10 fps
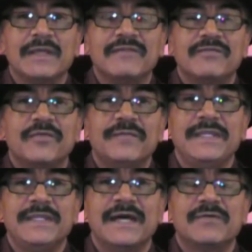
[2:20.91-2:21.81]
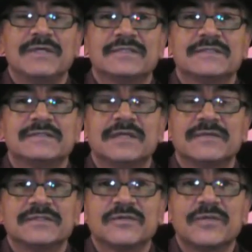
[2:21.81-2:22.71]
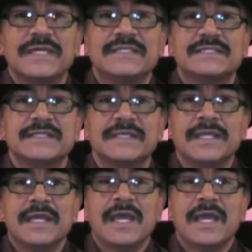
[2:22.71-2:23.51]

and for me that was crazy.